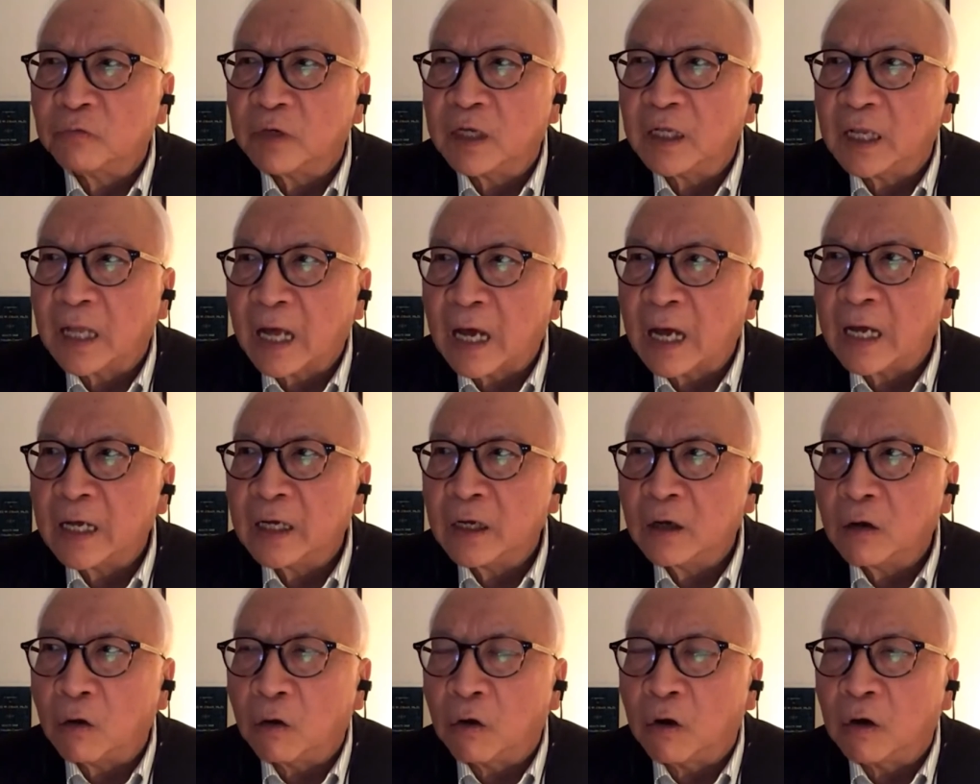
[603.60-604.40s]
to
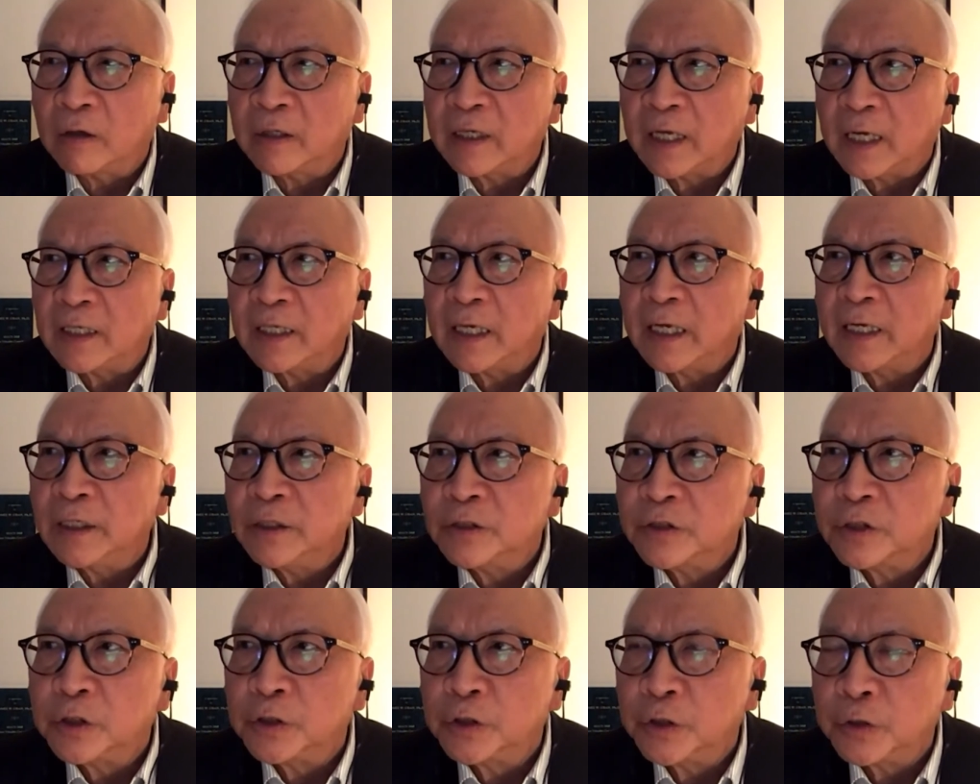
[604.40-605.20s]
rely on an
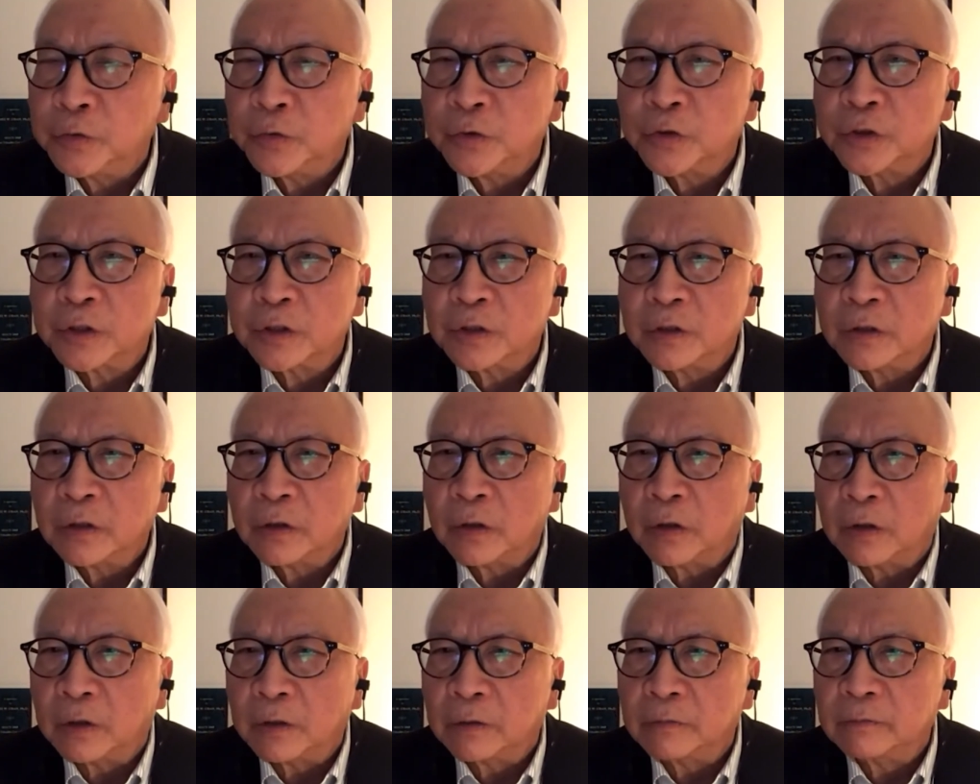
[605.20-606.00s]

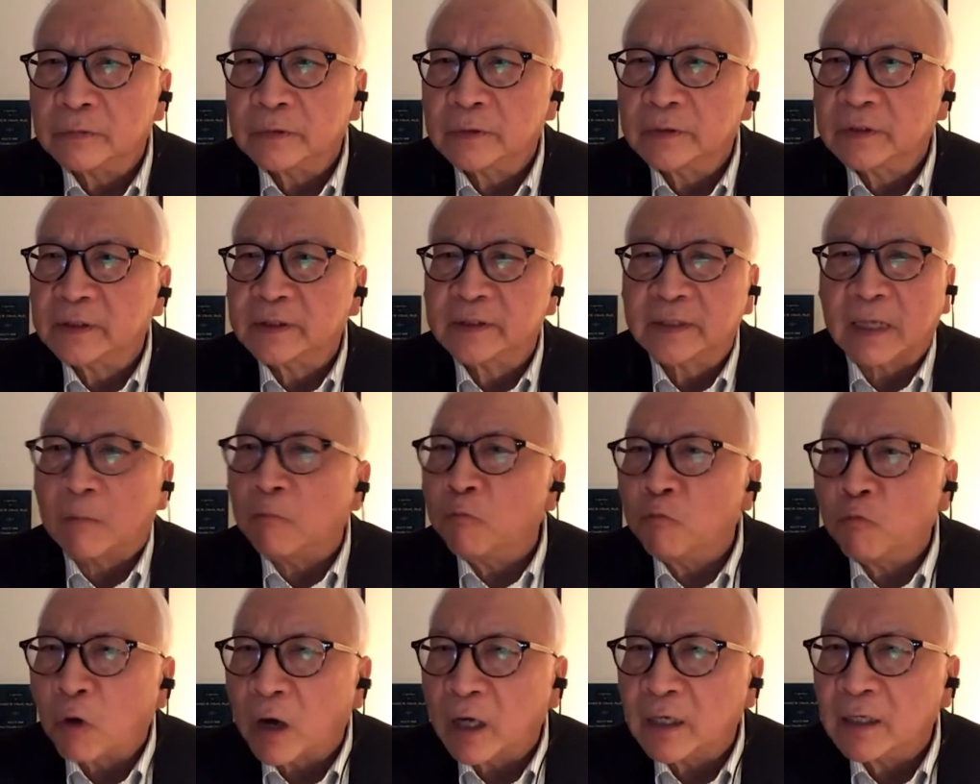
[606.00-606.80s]
institution or
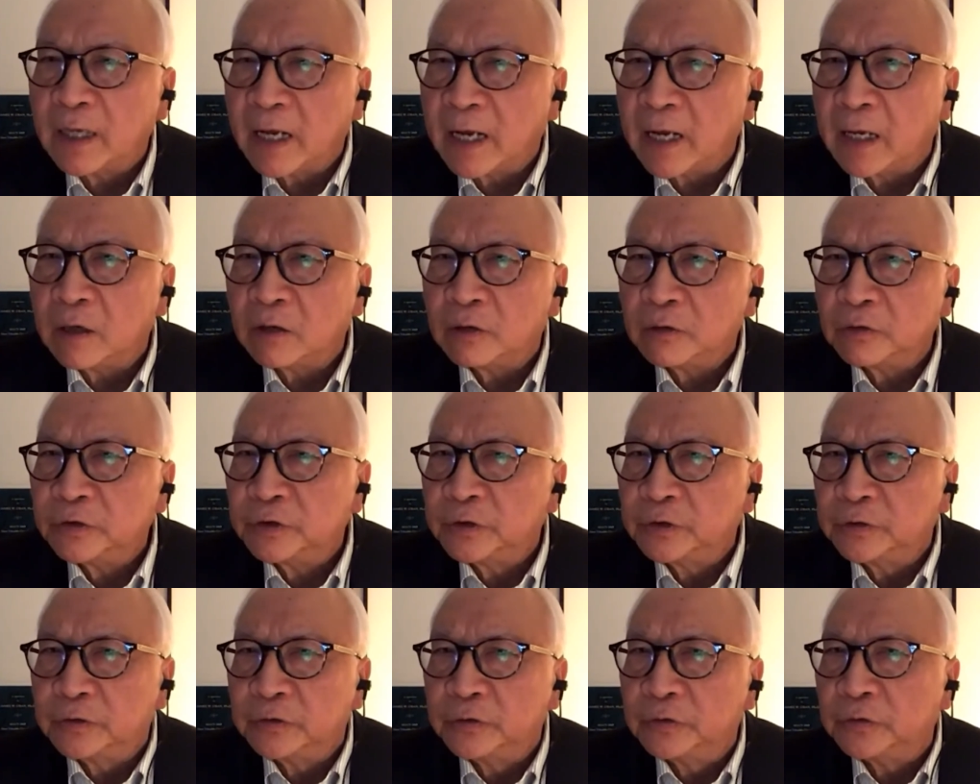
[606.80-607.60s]
someone
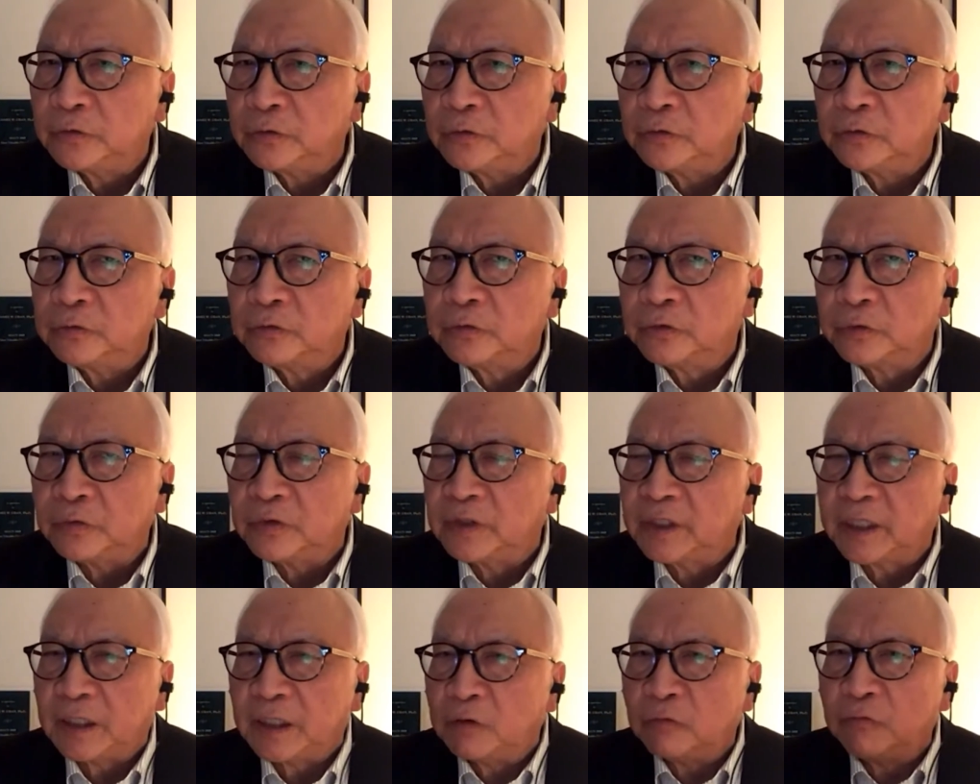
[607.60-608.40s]
else to
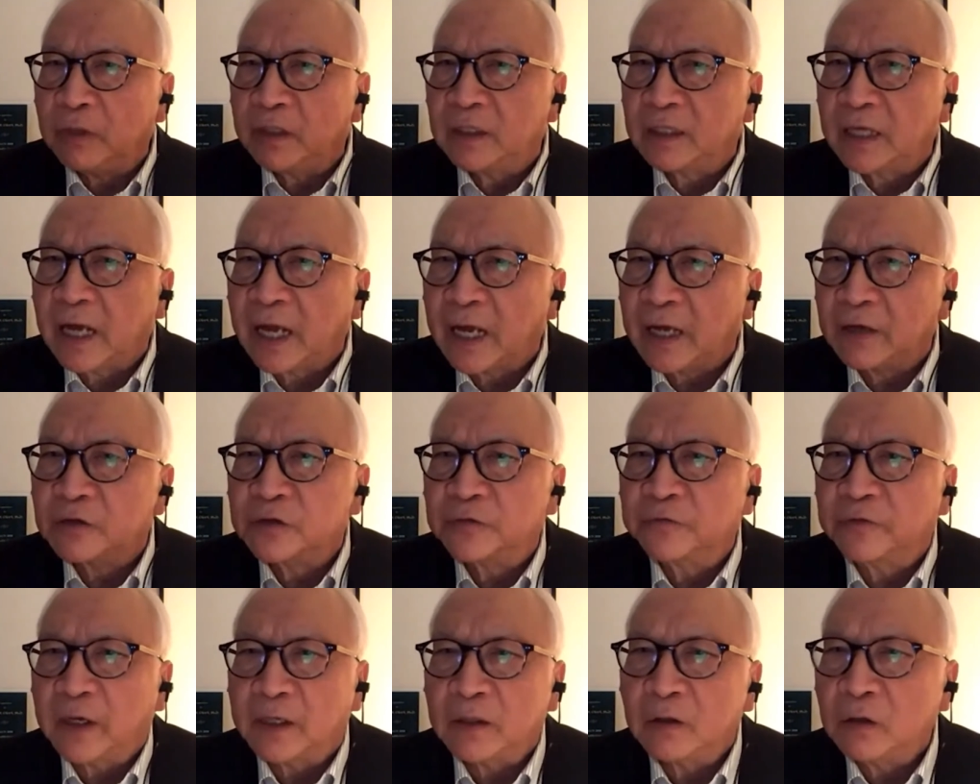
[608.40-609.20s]
to deal with the
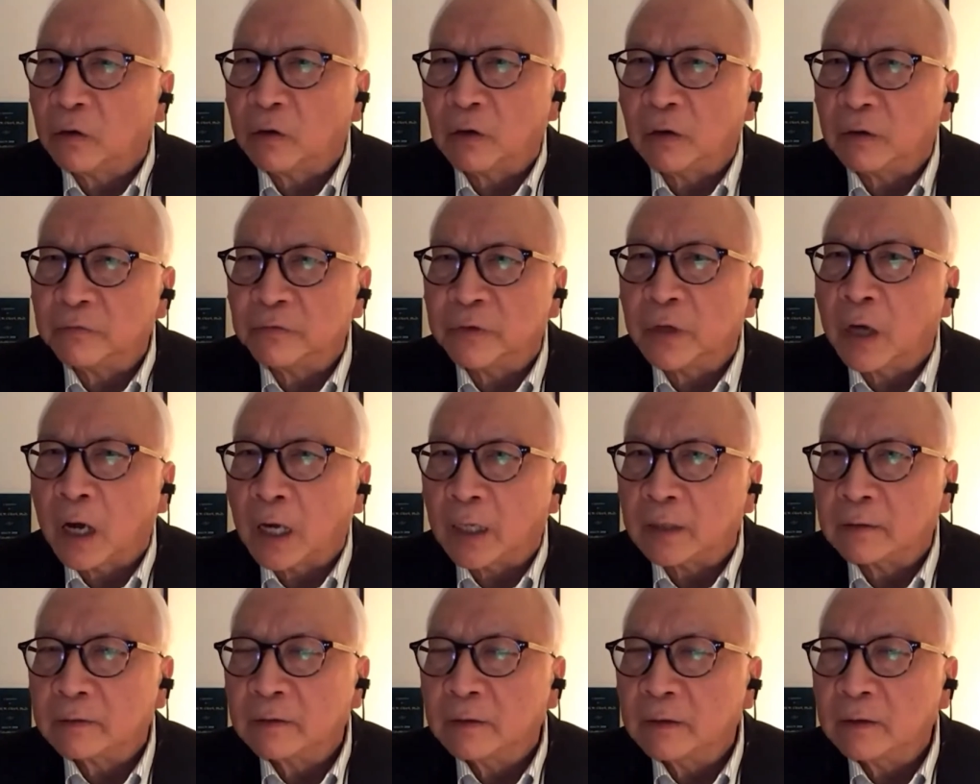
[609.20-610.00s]
hedge fund or
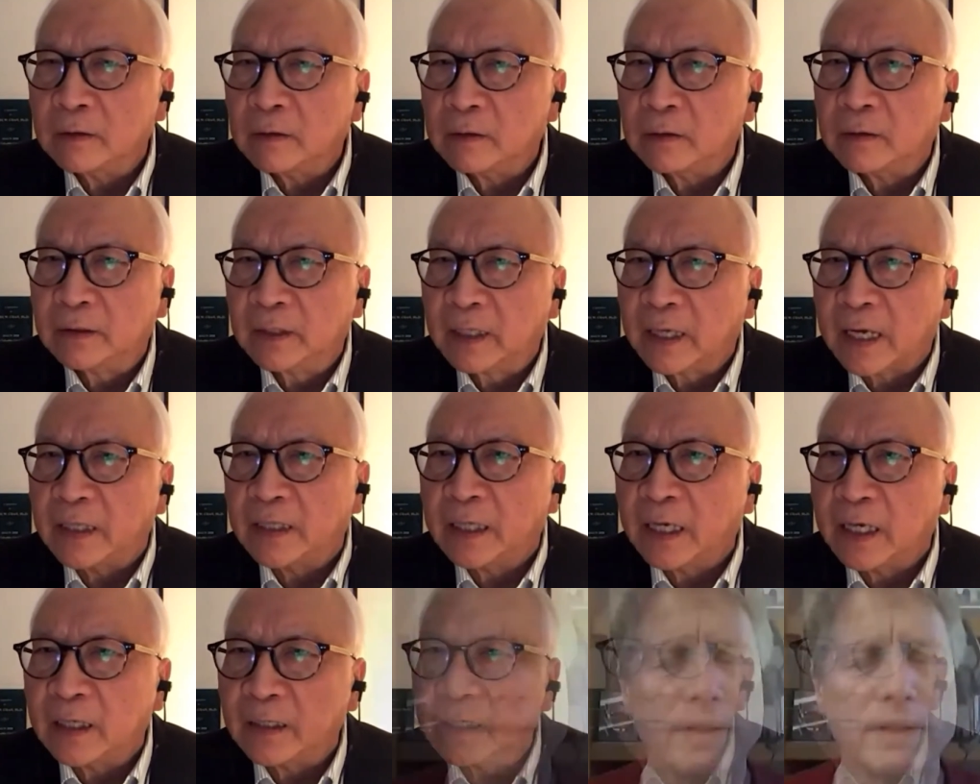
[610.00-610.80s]
not?
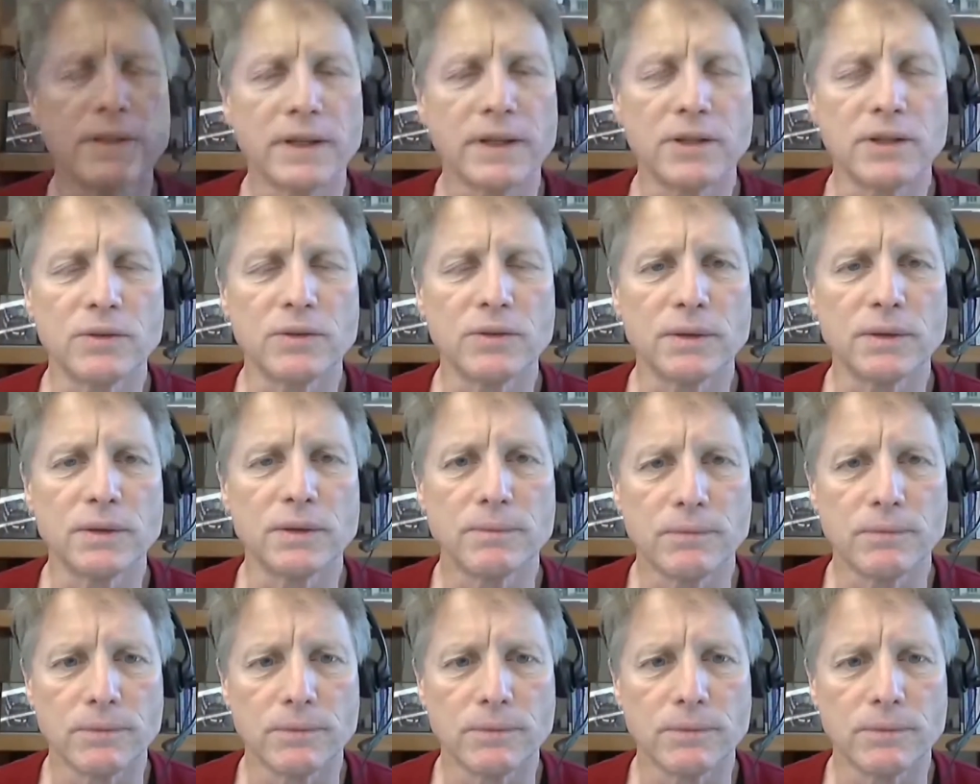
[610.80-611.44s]
Can they, they, they do,